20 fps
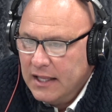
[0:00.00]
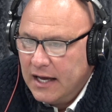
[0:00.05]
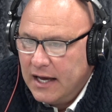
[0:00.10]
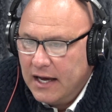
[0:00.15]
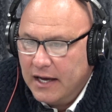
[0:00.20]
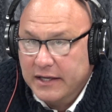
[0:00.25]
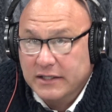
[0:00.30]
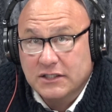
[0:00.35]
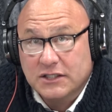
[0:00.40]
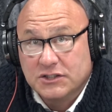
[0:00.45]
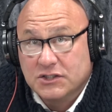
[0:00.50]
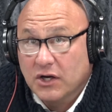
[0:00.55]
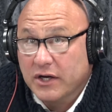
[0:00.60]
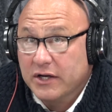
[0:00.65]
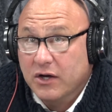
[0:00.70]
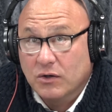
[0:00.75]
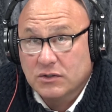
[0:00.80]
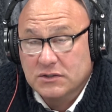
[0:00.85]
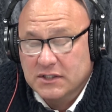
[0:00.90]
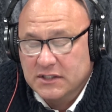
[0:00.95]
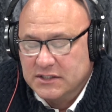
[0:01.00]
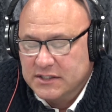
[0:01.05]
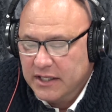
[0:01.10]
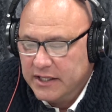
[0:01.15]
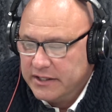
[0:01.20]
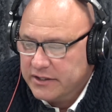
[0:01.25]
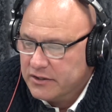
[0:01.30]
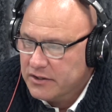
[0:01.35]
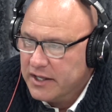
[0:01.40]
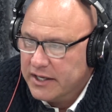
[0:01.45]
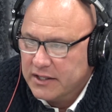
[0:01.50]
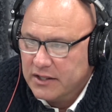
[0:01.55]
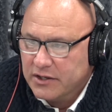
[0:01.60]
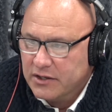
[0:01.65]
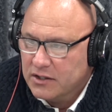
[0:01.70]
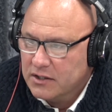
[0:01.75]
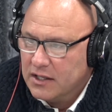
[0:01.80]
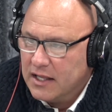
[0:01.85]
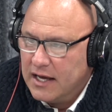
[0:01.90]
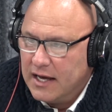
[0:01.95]
It just goes in the ceiling. They're like
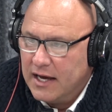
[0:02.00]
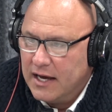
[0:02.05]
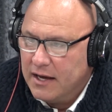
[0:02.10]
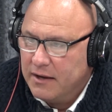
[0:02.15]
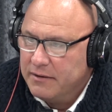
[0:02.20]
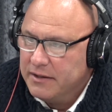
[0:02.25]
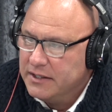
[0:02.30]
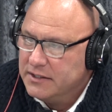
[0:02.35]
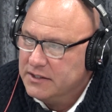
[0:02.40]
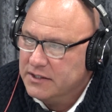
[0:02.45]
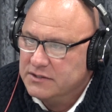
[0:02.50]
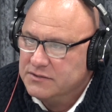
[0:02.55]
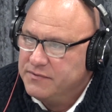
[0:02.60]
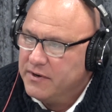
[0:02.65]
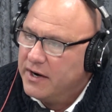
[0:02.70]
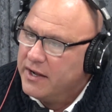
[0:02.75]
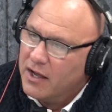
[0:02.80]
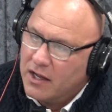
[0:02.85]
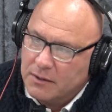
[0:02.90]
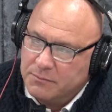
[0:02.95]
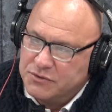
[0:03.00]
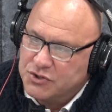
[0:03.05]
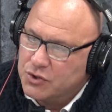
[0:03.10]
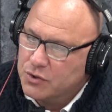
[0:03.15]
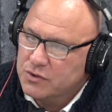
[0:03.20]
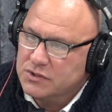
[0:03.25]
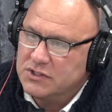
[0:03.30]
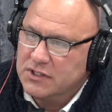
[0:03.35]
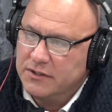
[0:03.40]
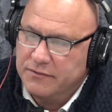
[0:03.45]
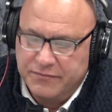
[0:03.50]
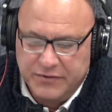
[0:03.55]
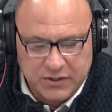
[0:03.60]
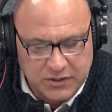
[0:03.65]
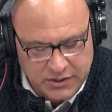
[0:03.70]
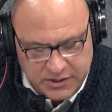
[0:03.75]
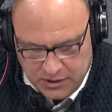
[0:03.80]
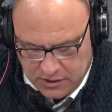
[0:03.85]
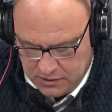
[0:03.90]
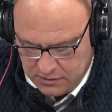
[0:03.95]
little. It's very unobtrusive. They're
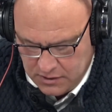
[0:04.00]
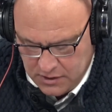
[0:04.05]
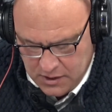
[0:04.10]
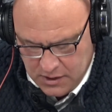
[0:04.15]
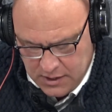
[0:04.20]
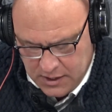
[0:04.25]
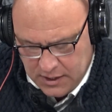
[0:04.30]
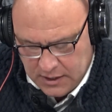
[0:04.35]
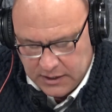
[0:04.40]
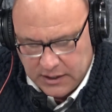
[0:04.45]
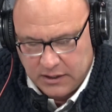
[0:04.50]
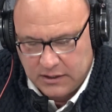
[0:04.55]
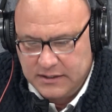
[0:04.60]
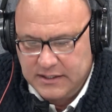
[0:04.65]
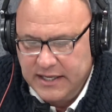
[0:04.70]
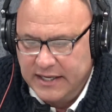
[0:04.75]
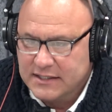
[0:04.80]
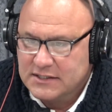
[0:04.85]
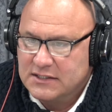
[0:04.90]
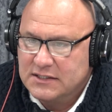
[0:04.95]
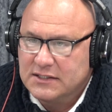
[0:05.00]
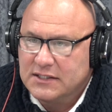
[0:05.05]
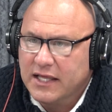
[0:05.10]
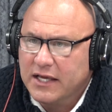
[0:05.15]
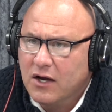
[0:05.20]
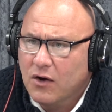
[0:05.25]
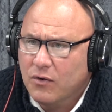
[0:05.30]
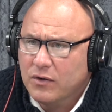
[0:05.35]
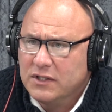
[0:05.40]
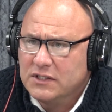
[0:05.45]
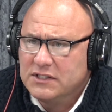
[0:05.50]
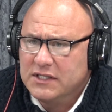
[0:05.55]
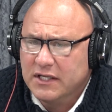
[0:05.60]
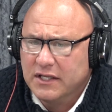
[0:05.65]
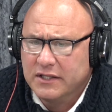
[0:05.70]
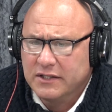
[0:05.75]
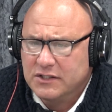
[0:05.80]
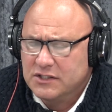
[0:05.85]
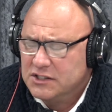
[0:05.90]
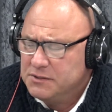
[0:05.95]
little discs. They go in the
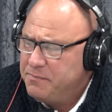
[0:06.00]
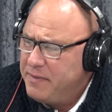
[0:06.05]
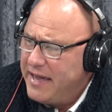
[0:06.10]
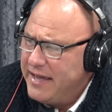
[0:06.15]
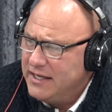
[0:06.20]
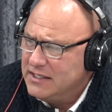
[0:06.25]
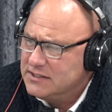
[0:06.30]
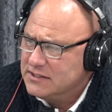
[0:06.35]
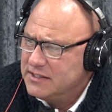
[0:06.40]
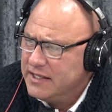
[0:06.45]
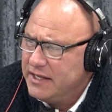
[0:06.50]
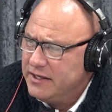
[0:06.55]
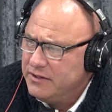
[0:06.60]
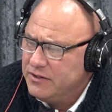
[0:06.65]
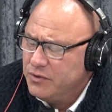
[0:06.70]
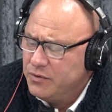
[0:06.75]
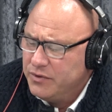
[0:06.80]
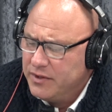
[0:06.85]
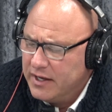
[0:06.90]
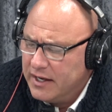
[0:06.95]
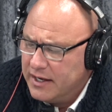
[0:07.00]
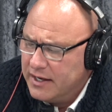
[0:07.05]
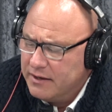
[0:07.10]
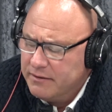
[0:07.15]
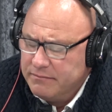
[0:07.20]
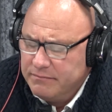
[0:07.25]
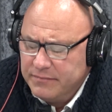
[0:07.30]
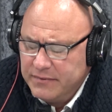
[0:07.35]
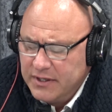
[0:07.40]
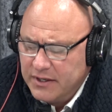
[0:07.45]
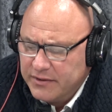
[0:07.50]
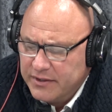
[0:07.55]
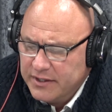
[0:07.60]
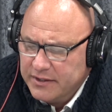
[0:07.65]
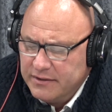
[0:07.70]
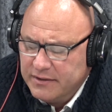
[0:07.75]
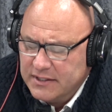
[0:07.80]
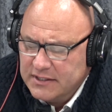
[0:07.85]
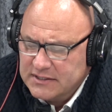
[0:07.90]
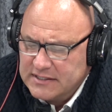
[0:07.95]
ceiling. They're spaced. They do the
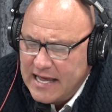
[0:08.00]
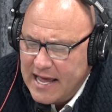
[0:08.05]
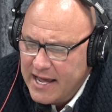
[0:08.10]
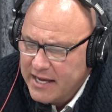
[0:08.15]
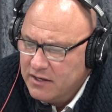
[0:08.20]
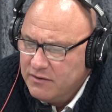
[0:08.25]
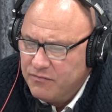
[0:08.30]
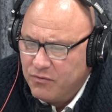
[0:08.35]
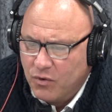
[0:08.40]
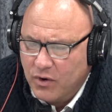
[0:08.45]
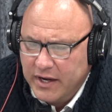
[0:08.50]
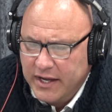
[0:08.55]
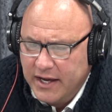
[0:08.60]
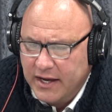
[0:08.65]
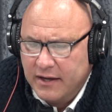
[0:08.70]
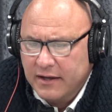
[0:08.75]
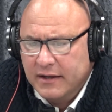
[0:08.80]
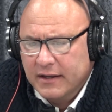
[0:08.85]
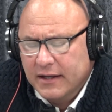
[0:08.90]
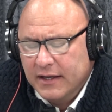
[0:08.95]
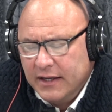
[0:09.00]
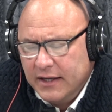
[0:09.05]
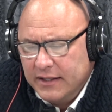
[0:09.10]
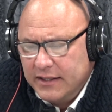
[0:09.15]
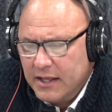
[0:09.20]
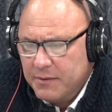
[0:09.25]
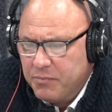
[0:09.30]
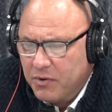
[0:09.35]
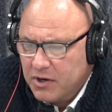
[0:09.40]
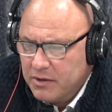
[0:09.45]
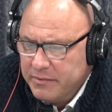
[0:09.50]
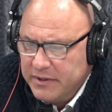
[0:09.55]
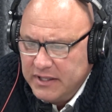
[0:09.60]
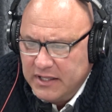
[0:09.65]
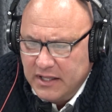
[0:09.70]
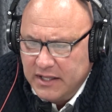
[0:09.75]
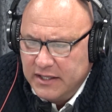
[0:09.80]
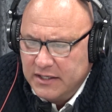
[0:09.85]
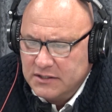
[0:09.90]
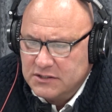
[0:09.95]
design for you. They put them
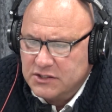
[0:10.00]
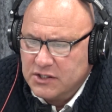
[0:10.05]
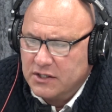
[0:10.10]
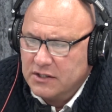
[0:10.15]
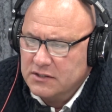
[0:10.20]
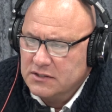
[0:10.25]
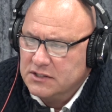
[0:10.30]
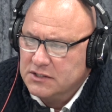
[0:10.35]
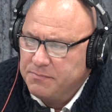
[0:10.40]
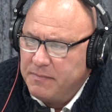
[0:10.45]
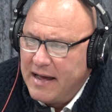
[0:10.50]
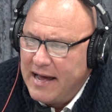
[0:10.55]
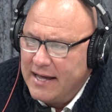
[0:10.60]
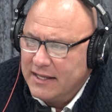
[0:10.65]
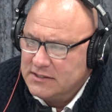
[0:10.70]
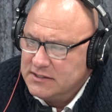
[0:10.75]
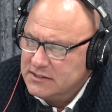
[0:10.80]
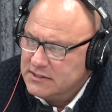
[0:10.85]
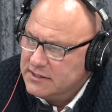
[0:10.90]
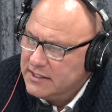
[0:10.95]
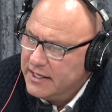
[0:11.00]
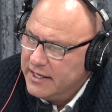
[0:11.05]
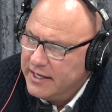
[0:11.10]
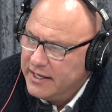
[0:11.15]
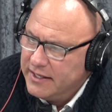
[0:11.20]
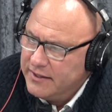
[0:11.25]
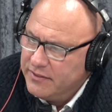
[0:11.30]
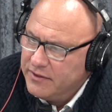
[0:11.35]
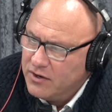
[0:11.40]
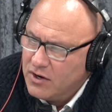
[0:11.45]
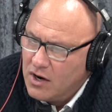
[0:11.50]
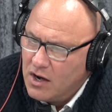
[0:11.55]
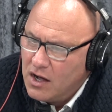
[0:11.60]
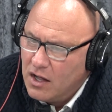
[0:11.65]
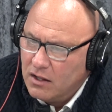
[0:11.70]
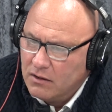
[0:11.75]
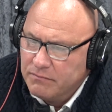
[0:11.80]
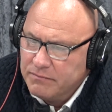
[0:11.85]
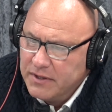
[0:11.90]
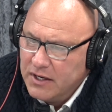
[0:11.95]
in certain spots, and they're
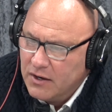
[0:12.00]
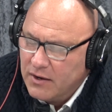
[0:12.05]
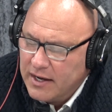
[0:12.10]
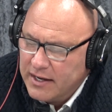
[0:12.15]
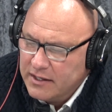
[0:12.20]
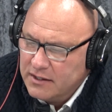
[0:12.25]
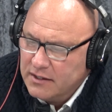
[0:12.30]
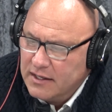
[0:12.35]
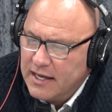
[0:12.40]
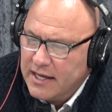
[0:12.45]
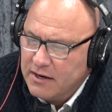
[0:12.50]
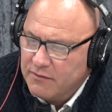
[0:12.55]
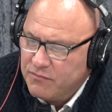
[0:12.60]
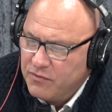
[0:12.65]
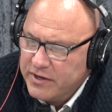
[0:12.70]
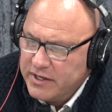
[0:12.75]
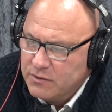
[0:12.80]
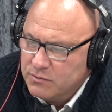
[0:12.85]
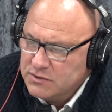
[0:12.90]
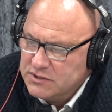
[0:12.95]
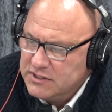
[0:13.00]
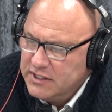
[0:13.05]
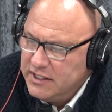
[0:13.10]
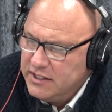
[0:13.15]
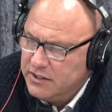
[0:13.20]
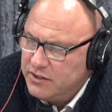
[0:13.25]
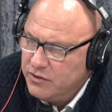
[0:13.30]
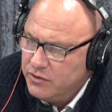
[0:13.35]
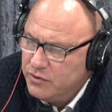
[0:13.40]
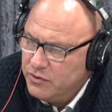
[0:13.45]
all on a frequency